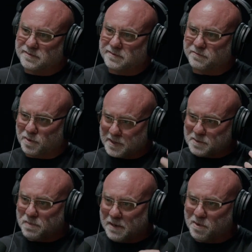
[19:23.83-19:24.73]
for this
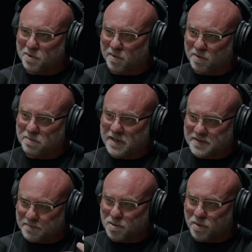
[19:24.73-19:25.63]
people group. It's
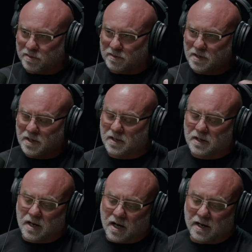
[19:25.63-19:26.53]
important.
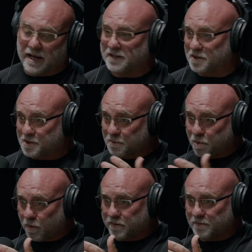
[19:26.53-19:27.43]
Uh, and to
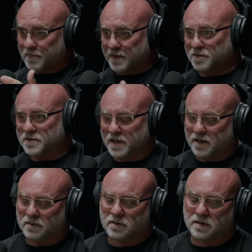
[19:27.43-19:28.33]
support them, like you said,
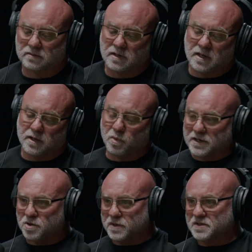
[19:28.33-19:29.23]
and, and we
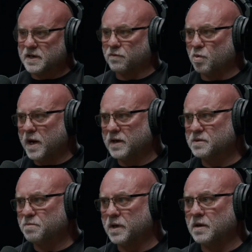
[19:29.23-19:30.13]
do in several ways.
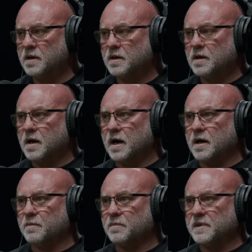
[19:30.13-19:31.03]
But
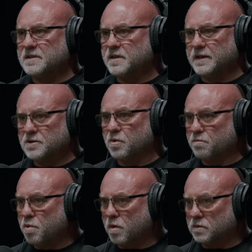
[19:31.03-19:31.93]
um, these things are
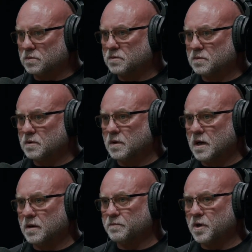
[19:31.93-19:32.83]
important,
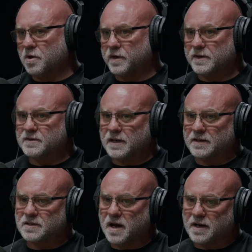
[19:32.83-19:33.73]
um, you know, and it's
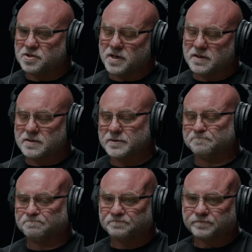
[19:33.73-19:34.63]
it's not just,
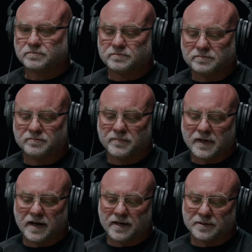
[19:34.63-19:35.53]

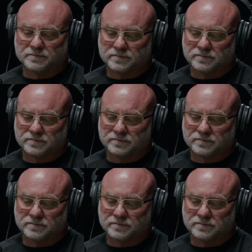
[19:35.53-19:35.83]
um,